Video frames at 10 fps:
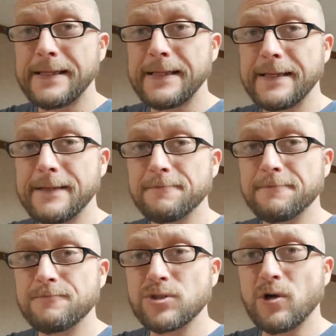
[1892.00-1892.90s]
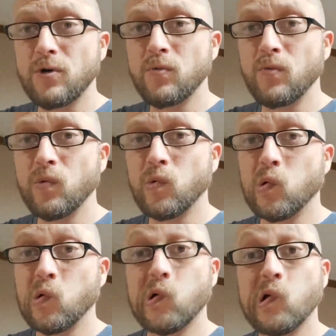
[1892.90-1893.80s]
Yeah. So
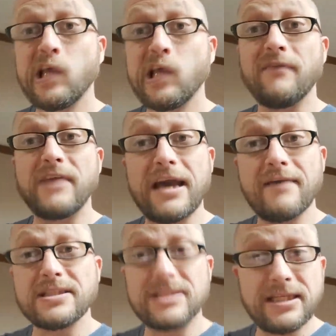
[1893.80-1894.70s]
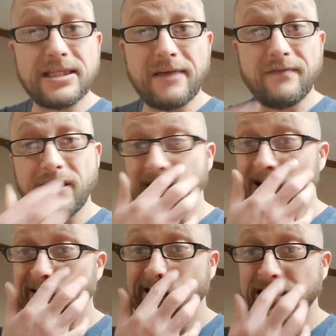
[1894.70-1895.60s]
if you haven't seen that
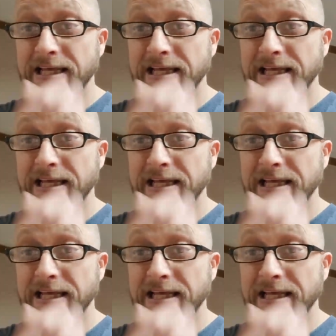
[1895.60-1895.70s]
video,